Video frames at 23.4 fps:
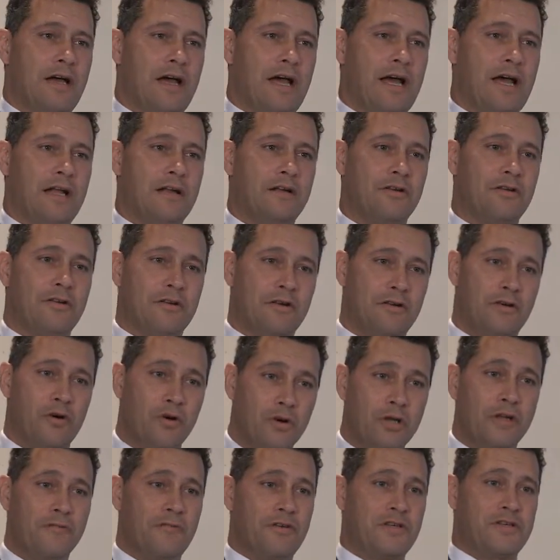and
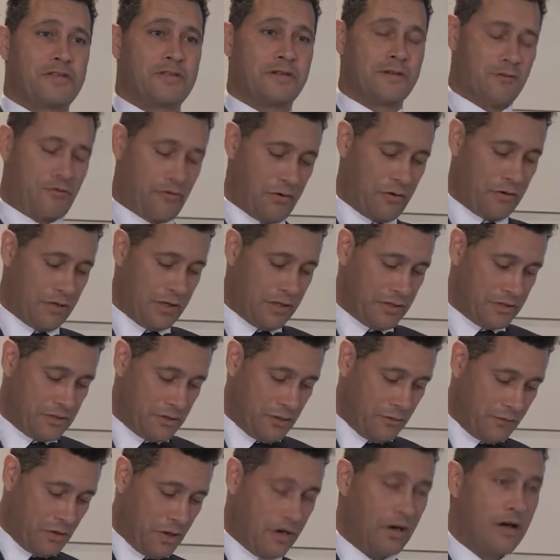all of his cronies,
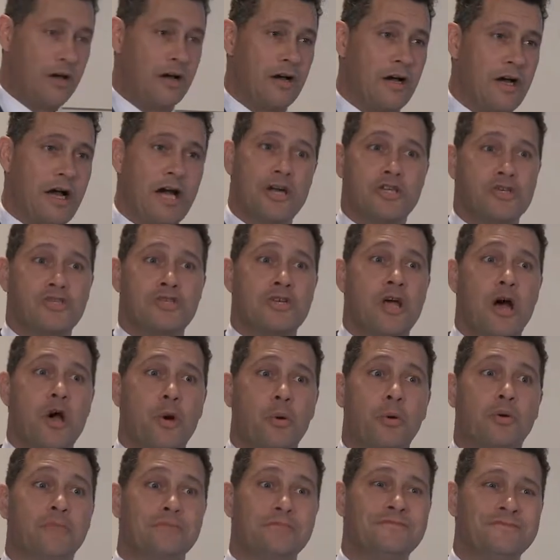you've got I Just
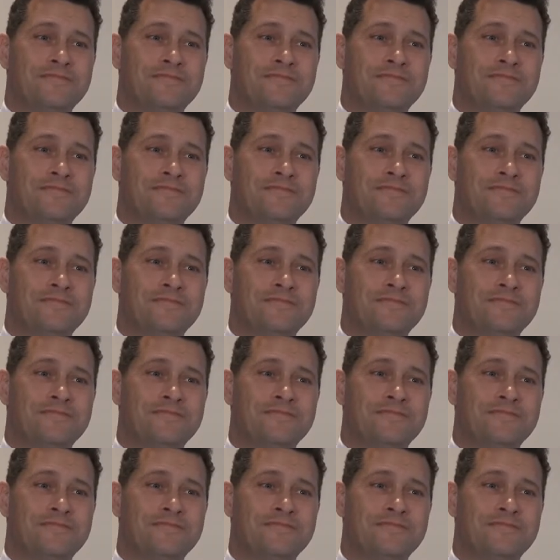Know.